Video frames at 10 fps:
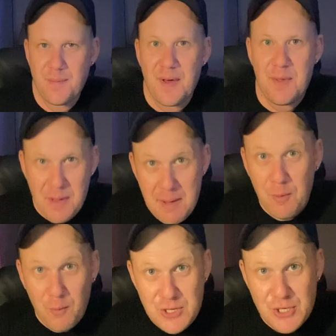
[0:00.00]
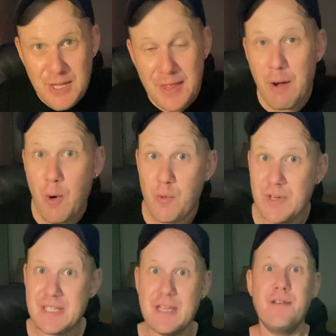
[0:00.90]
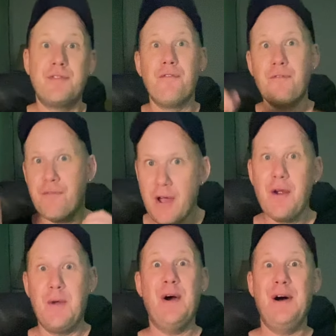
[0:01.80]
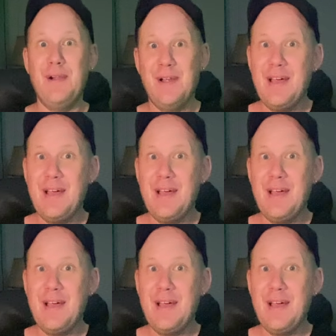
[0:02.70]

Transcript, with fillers: By the people watching, they were received very well,